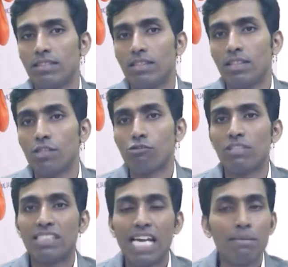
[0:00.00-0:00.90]
so the
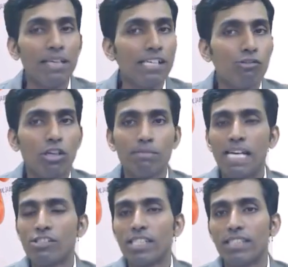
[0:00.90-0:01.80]
timing is not
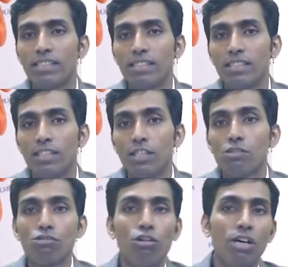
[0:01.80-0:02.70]
matching.
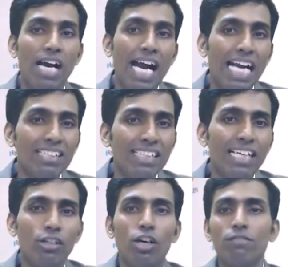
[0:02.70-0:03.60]
So at the
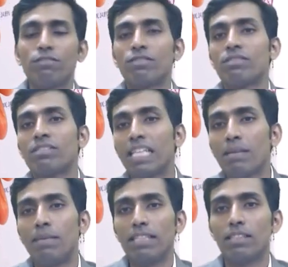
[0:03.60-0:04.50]
end of 3
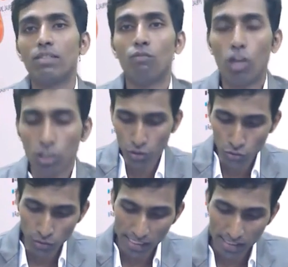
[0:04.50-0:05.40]
months, what you
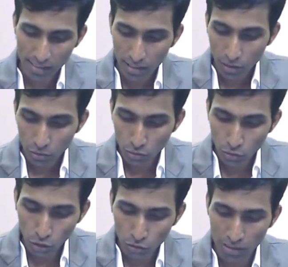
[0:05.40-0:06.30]
is you
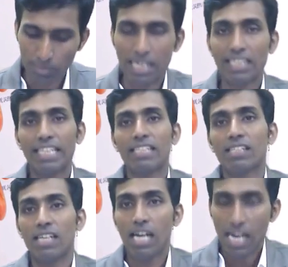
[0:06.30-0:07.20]
go to the market
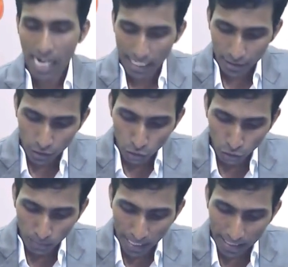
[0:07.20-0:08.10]
and you
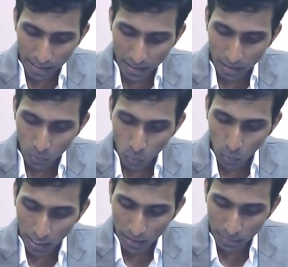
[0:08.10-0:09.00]
buy a
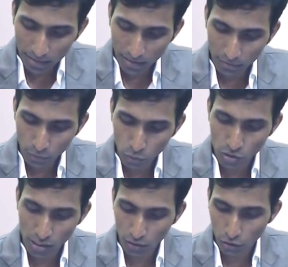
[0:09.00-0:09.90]
1 month
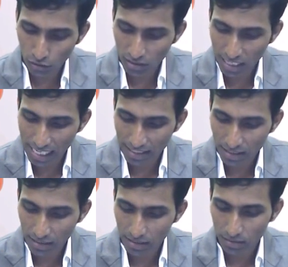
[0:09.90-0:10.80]
future contract.
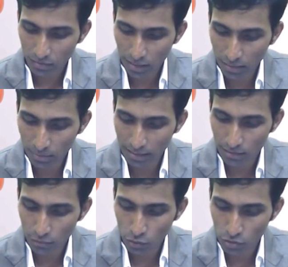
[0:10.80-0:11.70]
1 month
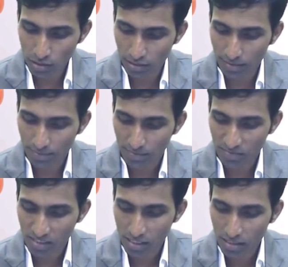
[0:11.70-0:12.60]
future.
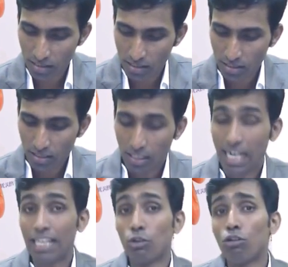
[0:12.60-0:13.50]
I
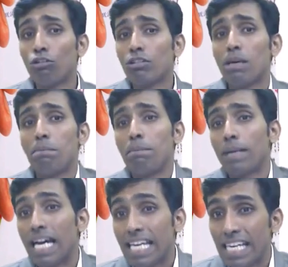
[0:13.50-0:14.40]
don't know the
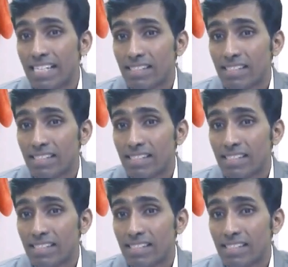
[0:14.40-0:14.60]
price